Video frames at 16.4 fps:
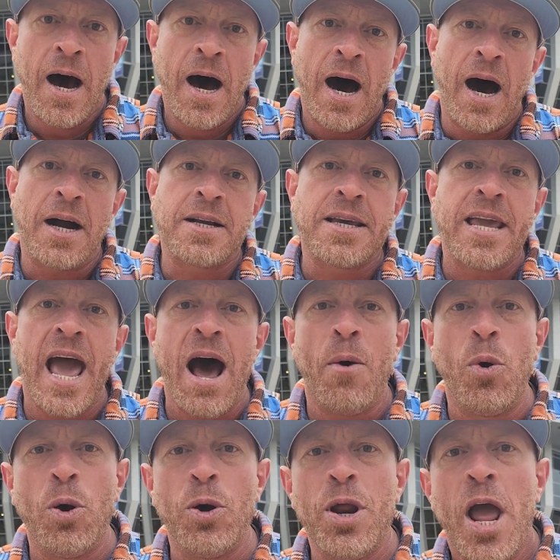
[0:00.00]
A
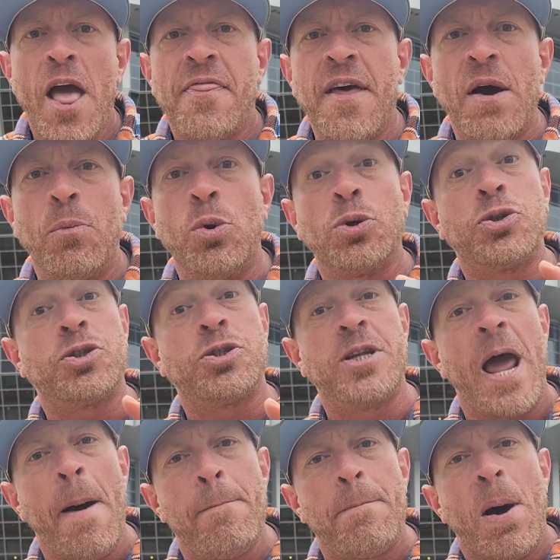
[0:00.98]
coward that will
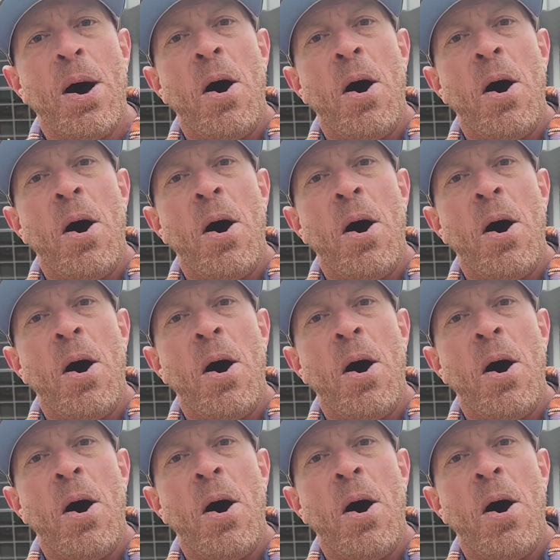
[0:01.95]
step